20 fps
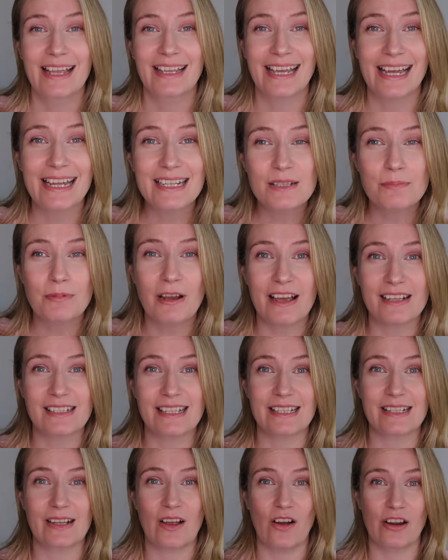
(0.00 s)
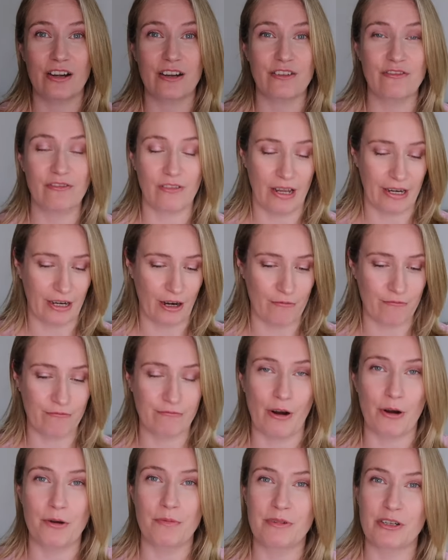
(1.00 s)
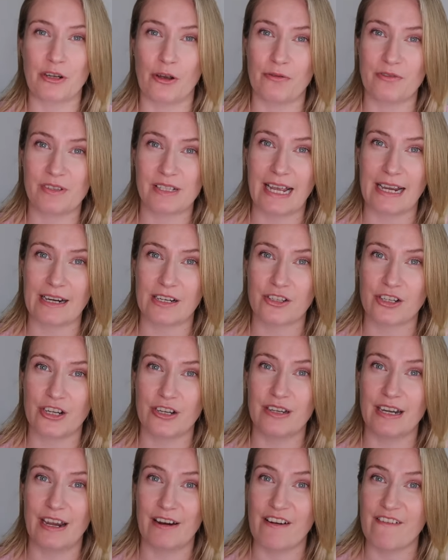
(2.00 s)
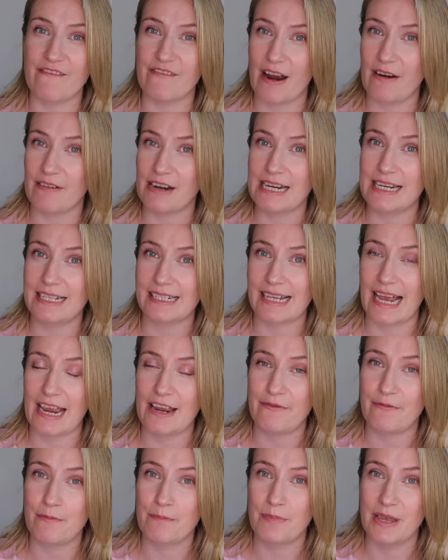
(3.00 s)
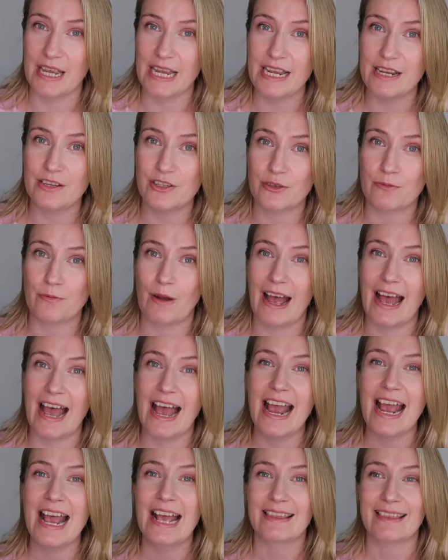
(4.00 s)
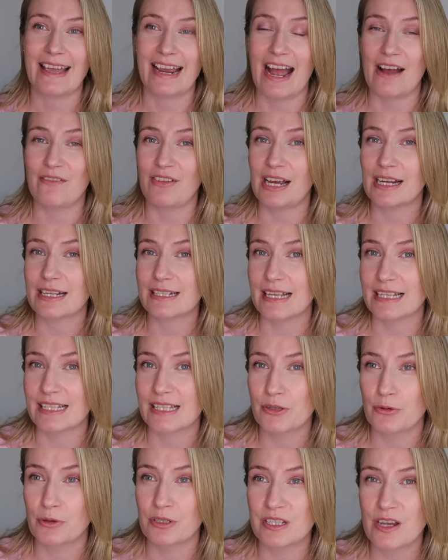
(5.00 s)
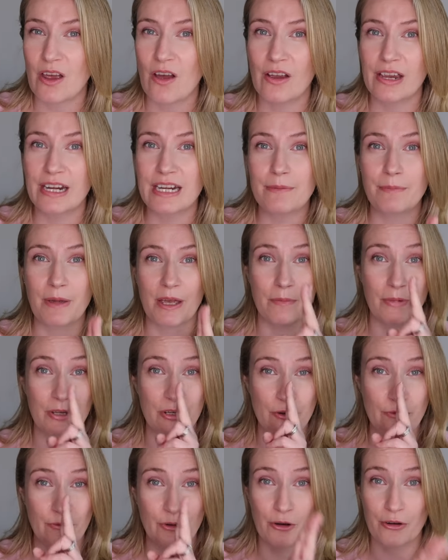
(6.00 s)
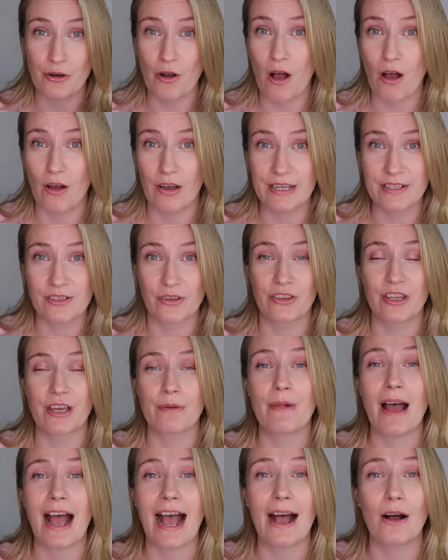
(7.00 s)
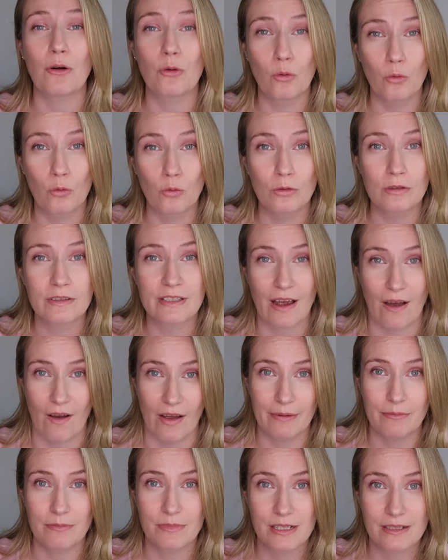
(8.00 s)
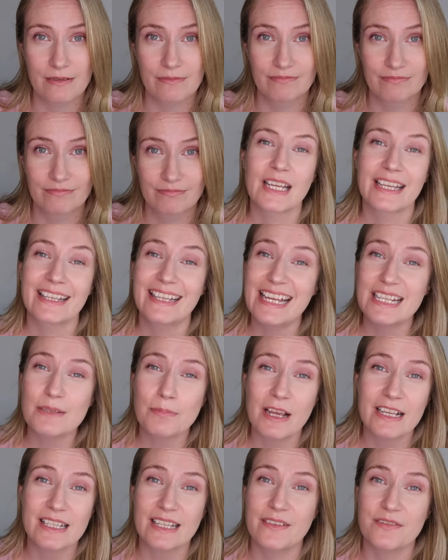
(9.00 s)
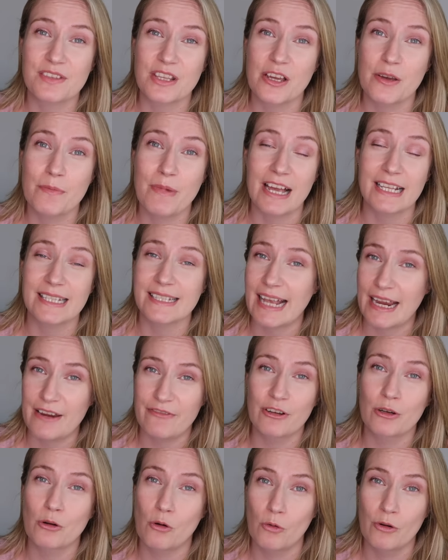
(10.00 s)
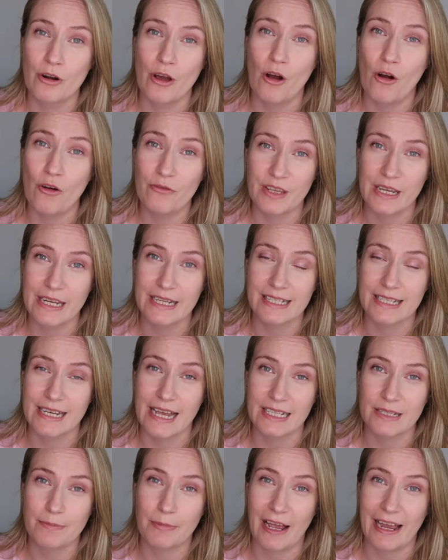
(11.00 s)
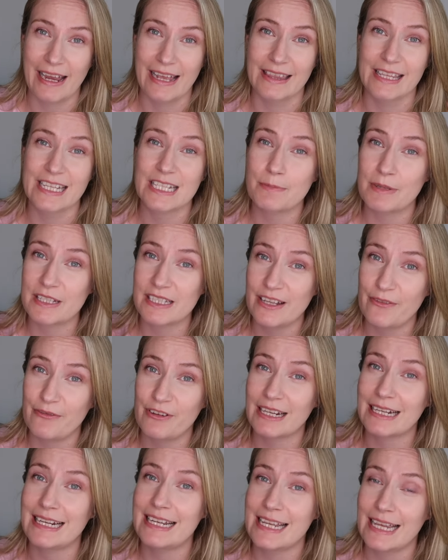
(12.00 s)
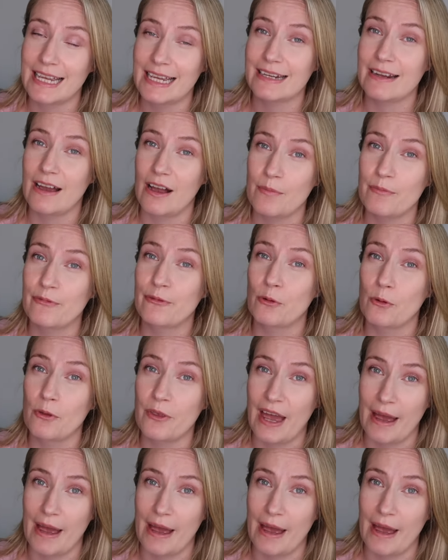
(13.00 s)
Kids Plus is kind of like a roped off section near a very safe beach where they have access to a tiny bit, but you've got your eyes on them at all times. Kids Plus gives them a safer corner of the internet to play in that's specifically geared up for